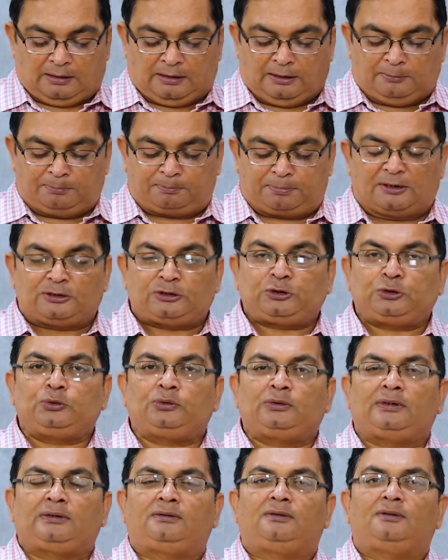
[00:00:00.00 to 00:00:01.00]
he
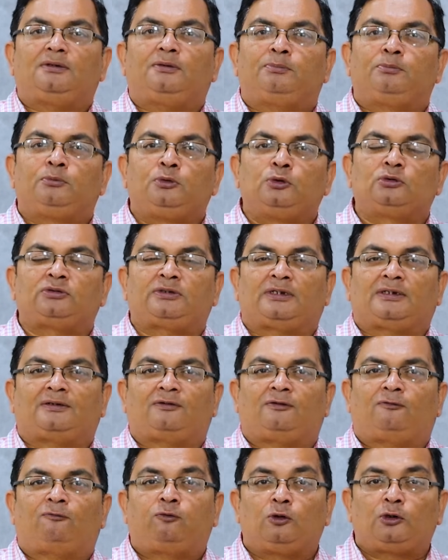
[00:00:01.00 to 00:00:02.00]
pursued music
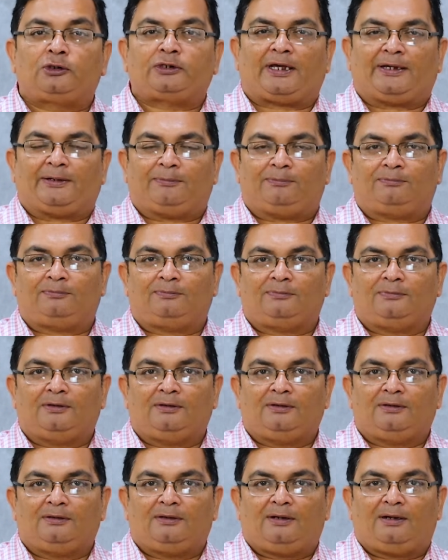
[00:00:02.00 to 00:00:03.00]
full time,
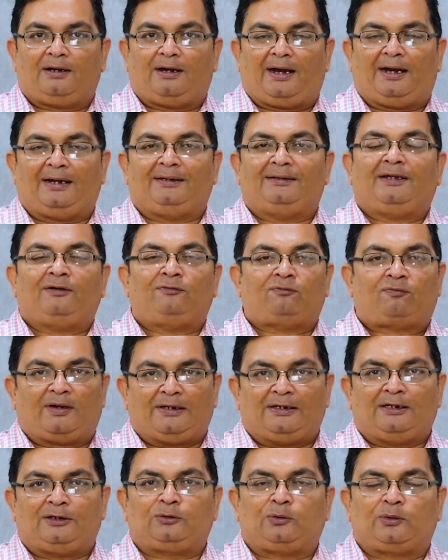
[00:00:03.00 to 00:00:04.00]
and then
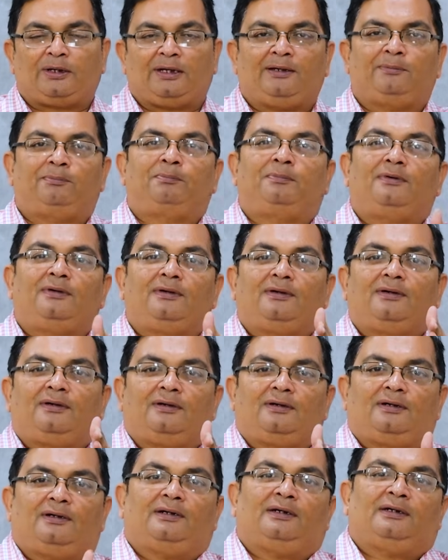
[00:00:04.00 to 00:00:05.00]
finally took a
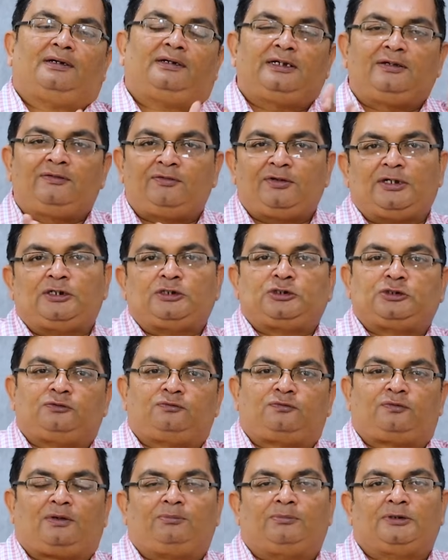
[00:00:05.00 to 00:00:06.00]

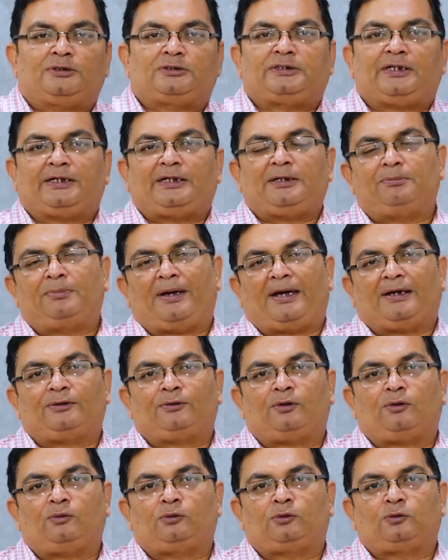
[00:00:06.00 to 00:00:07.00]
deviation from his techie
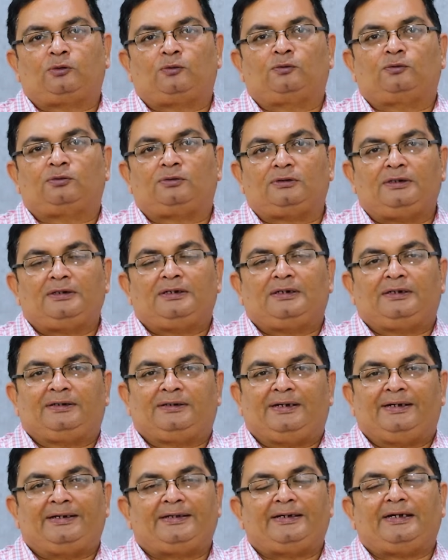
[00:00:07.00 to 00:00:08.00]
background to
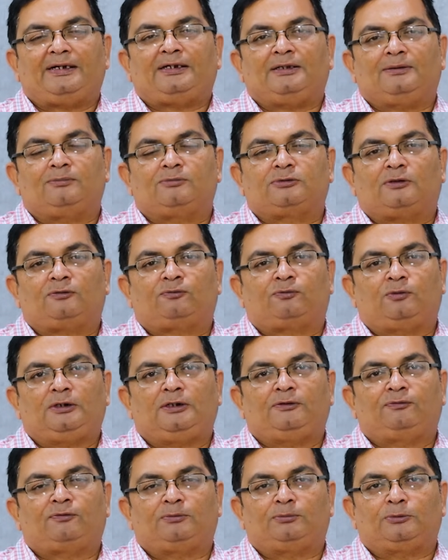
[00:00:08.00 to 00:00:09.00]
dedicate himself
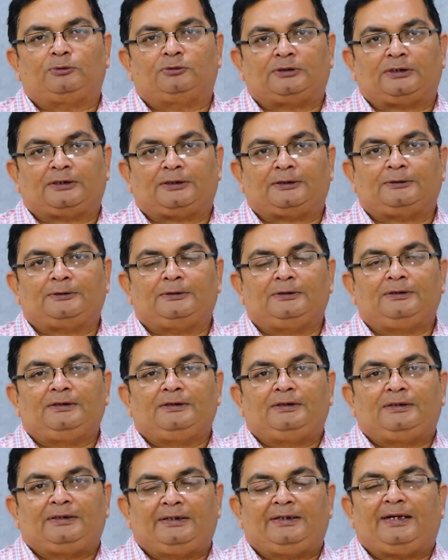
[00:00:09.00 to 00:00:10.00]
fully for music.
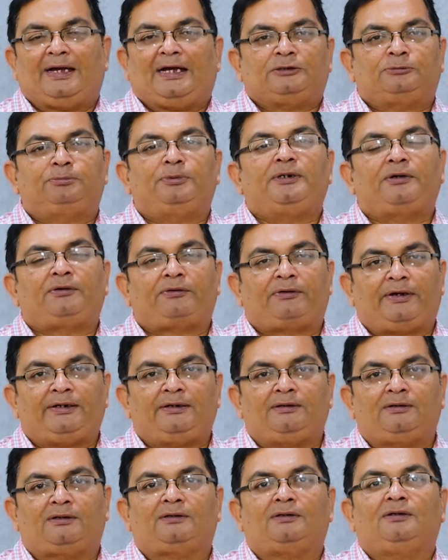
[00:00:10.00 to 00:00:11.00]
He has been
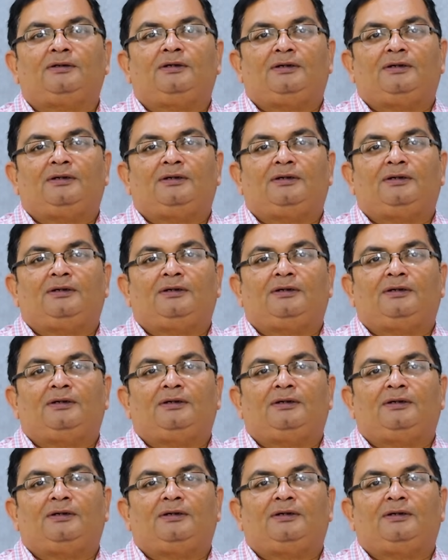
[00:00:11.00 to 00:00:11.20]
trained